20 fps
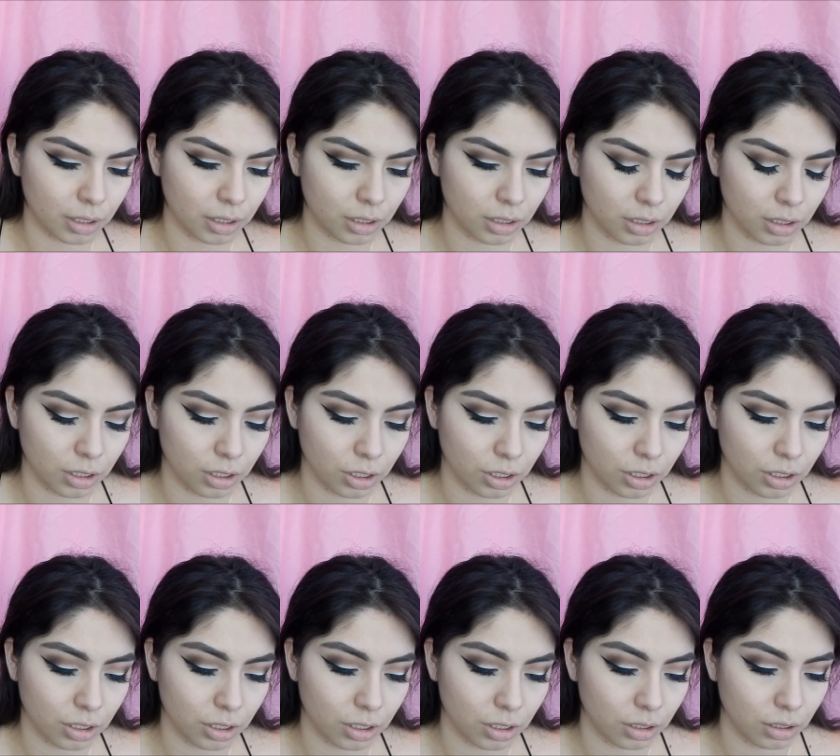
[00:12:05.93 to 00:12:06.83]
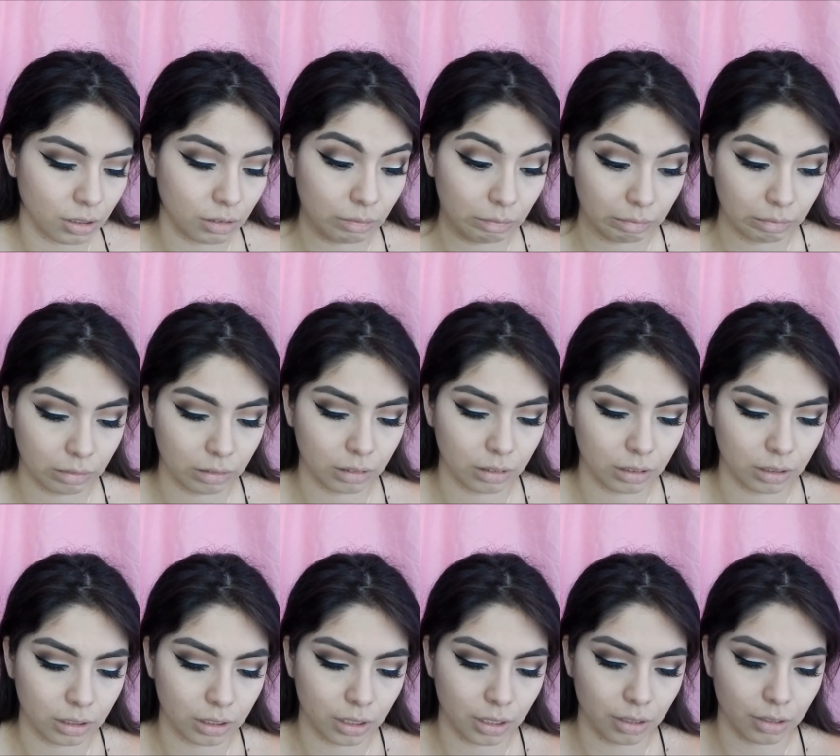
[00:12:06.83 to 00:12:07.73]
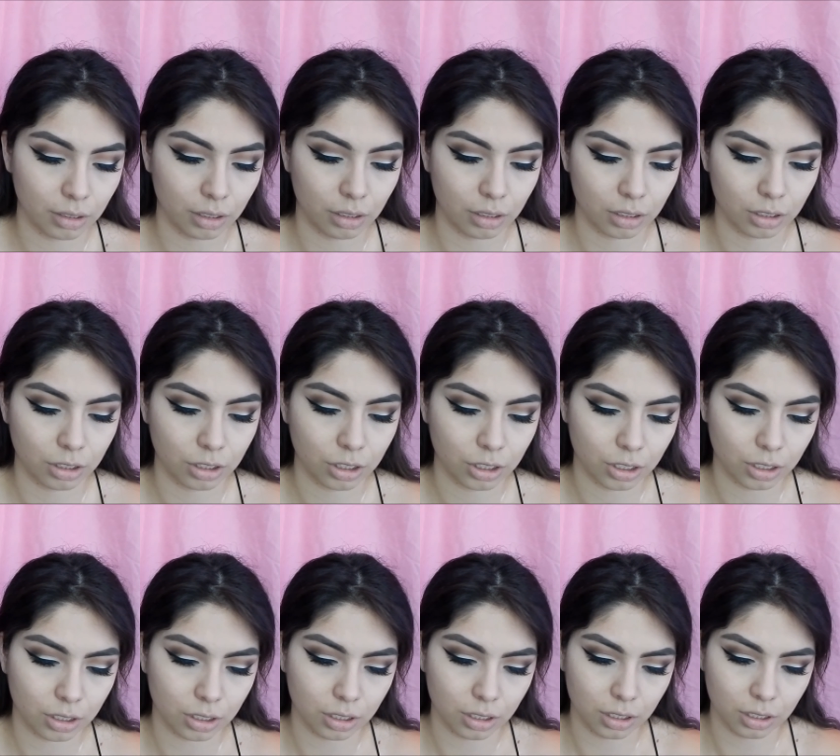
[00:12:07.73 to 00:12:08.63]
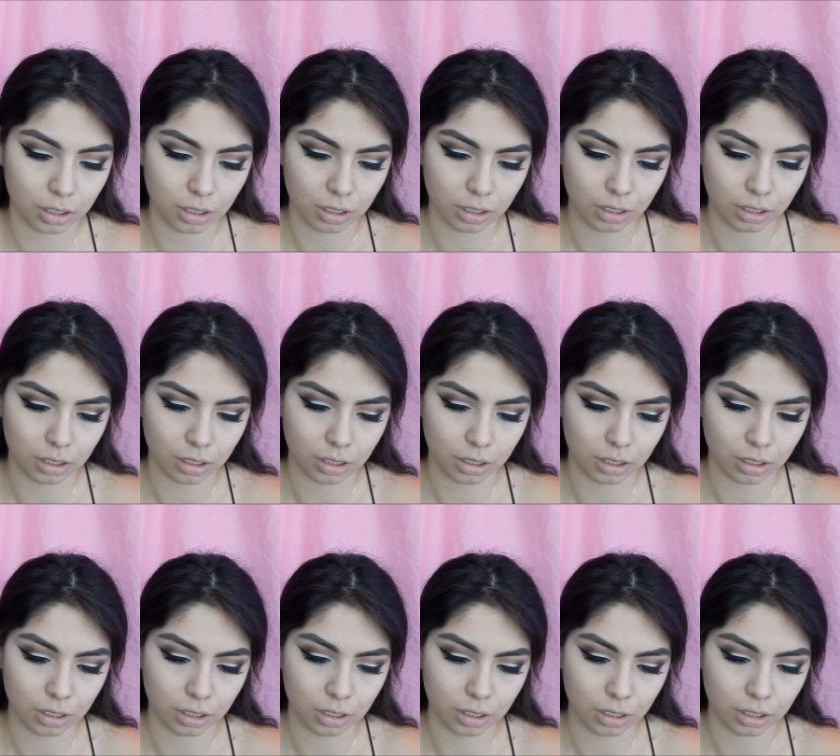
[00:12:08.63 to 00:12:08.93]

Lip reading: because I already got a shit ton.